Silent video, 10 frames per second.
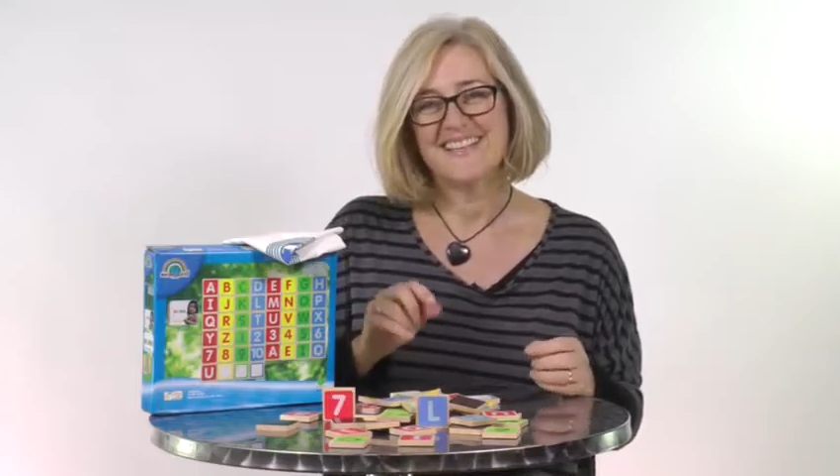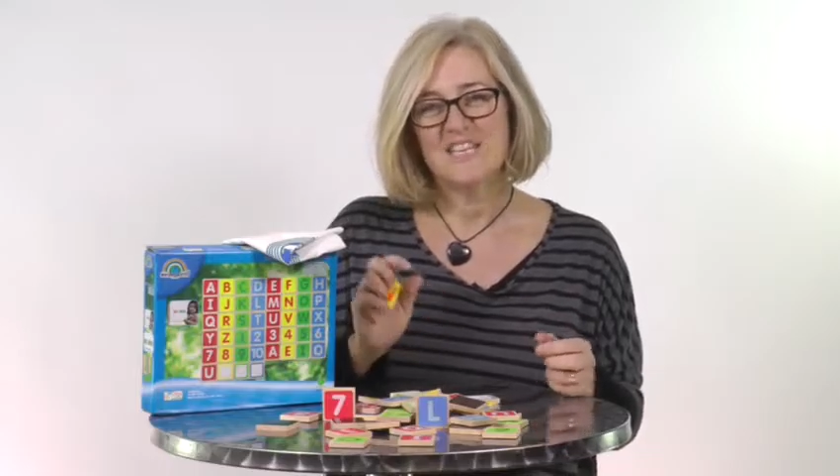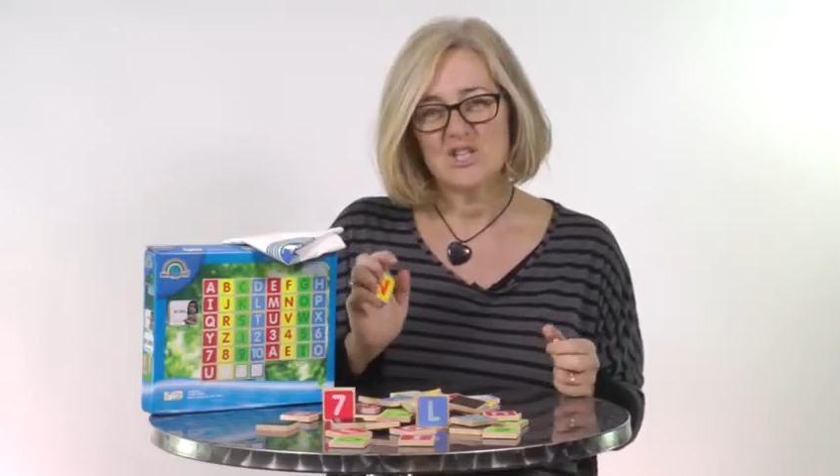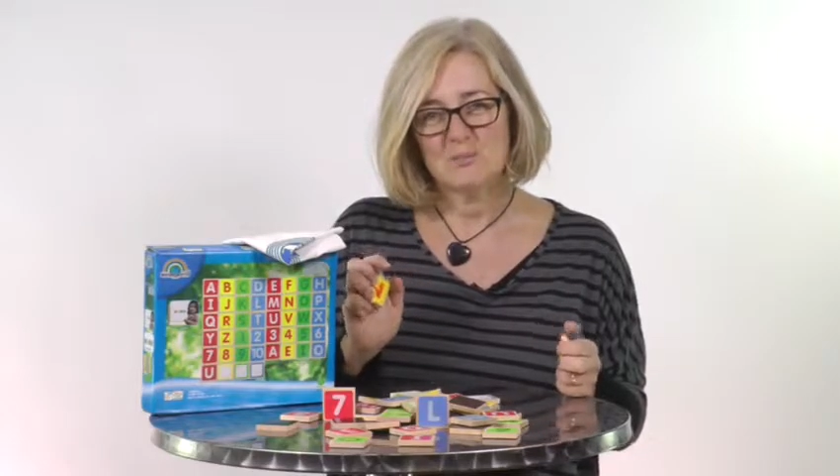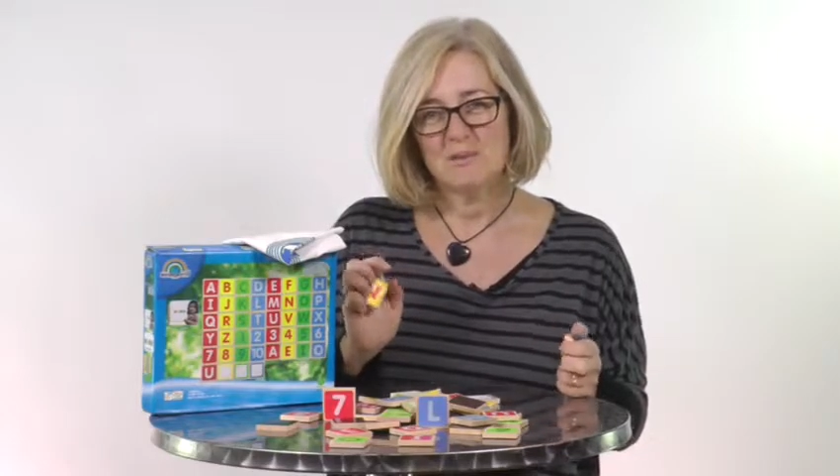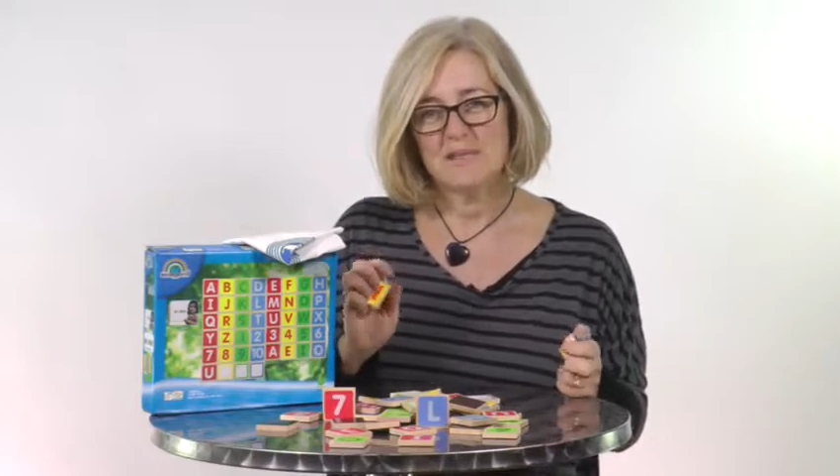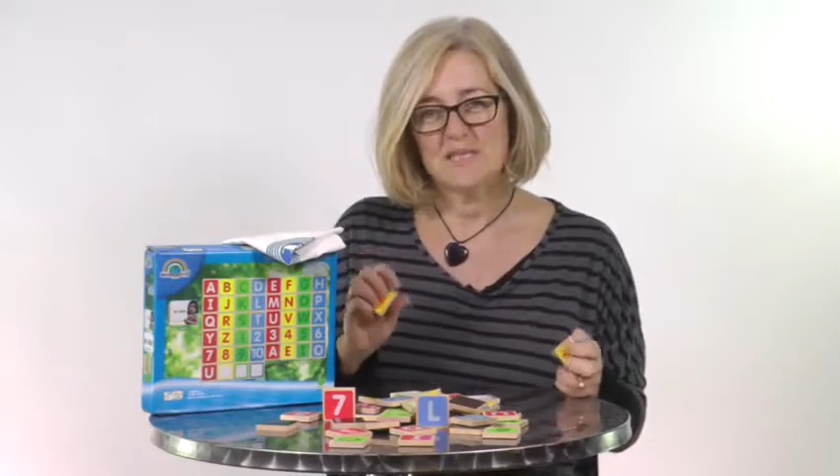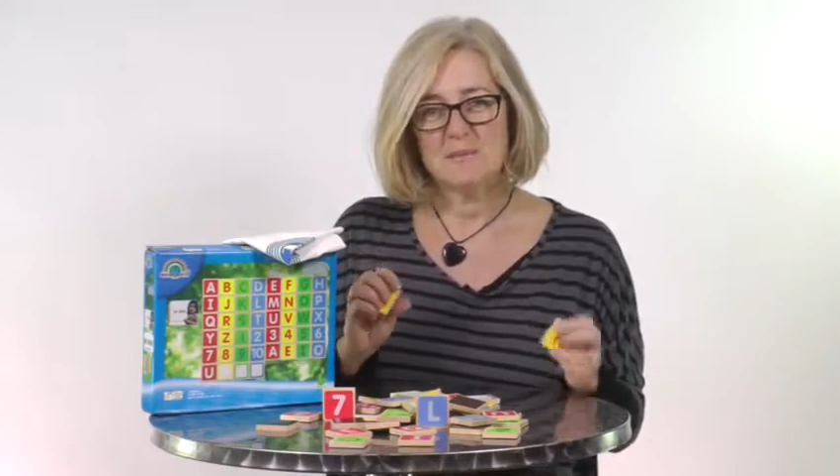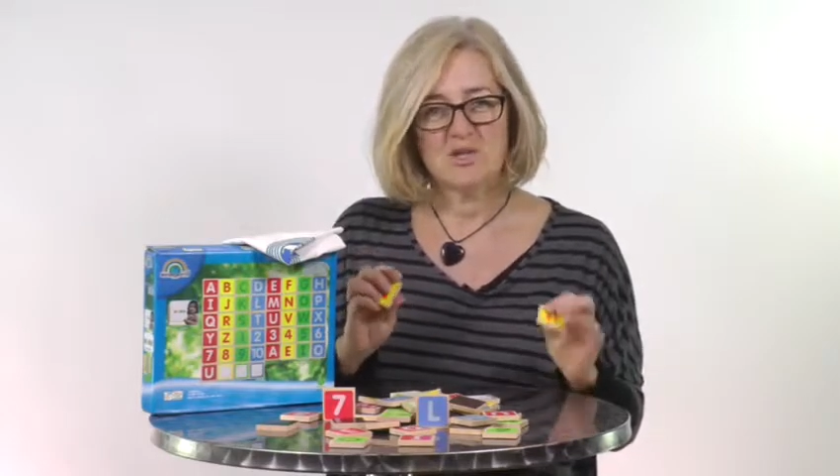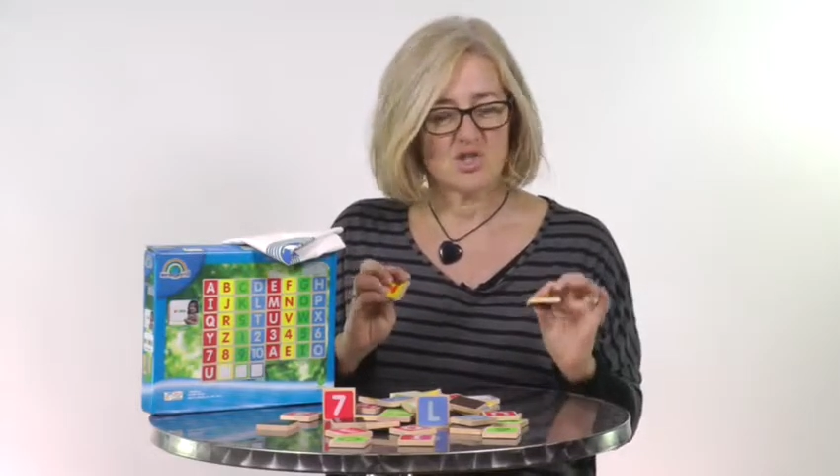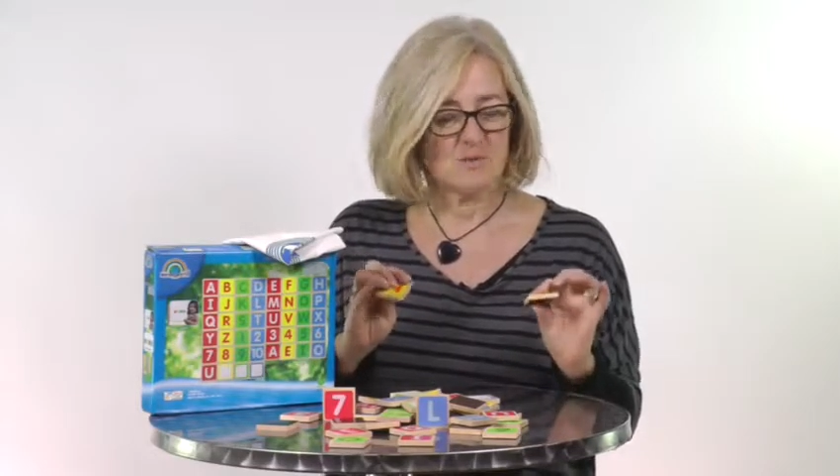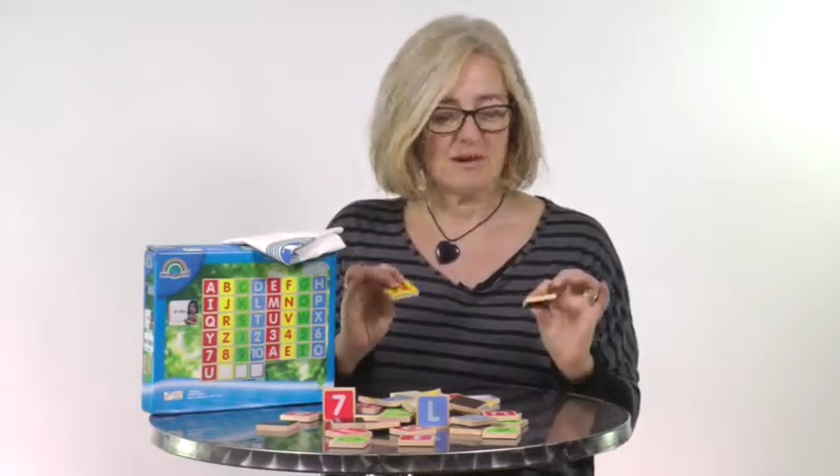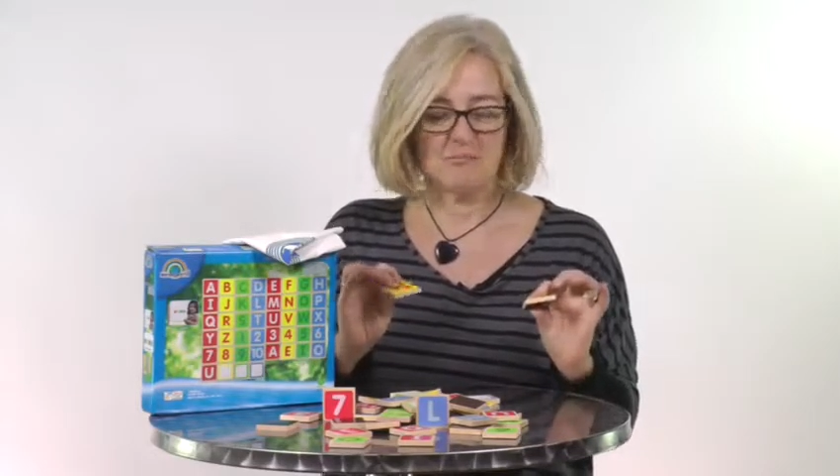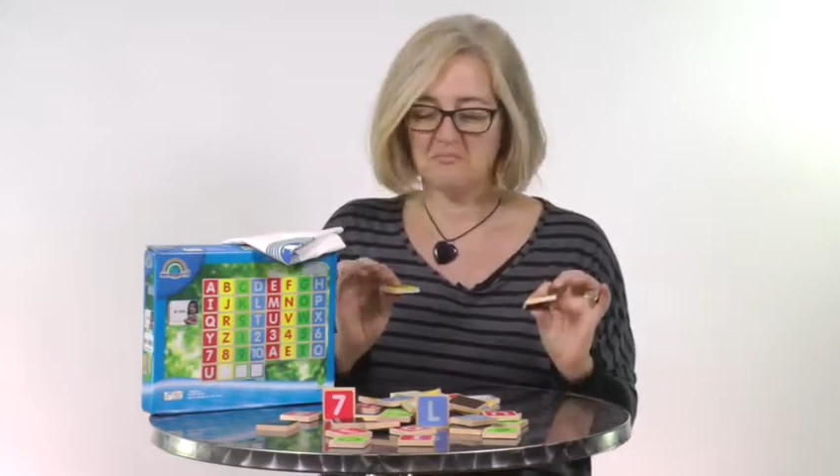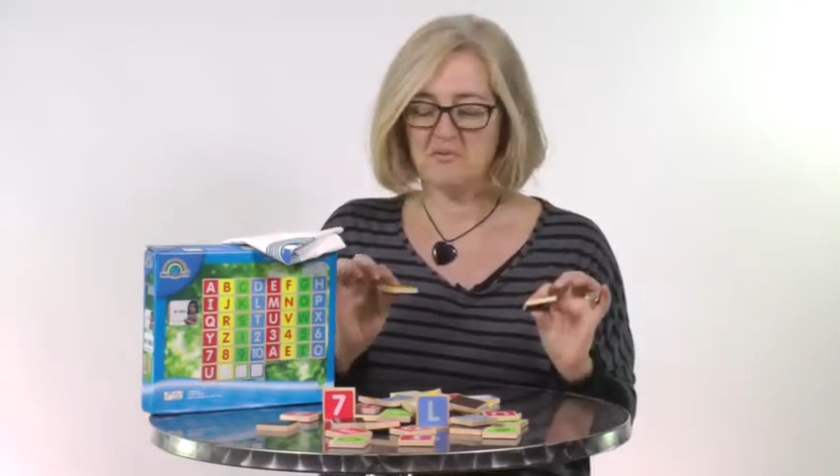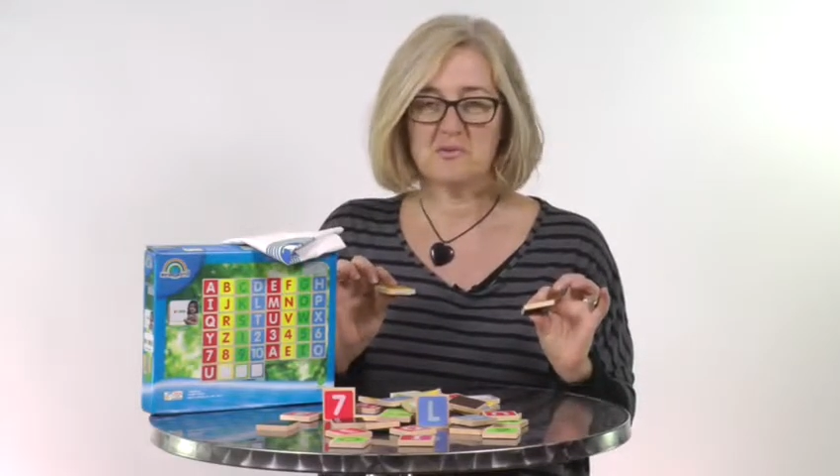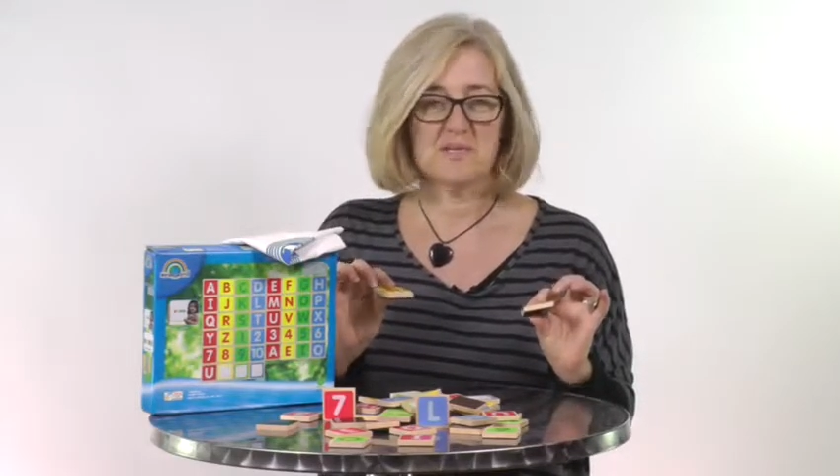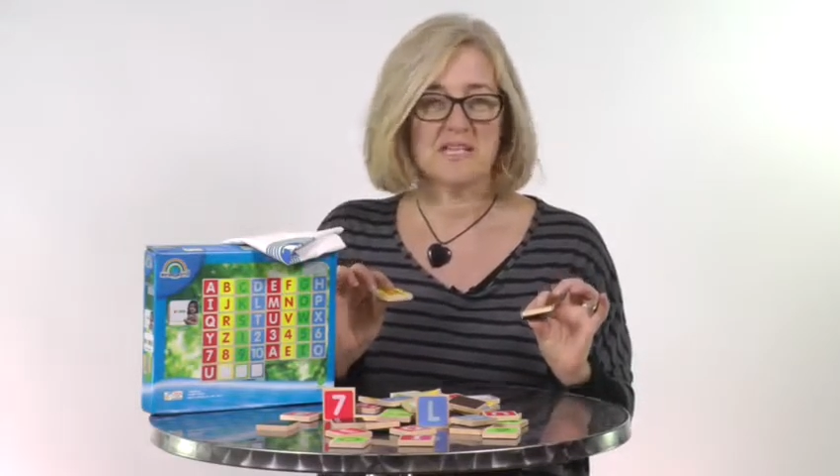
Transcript: Each piece measures about 4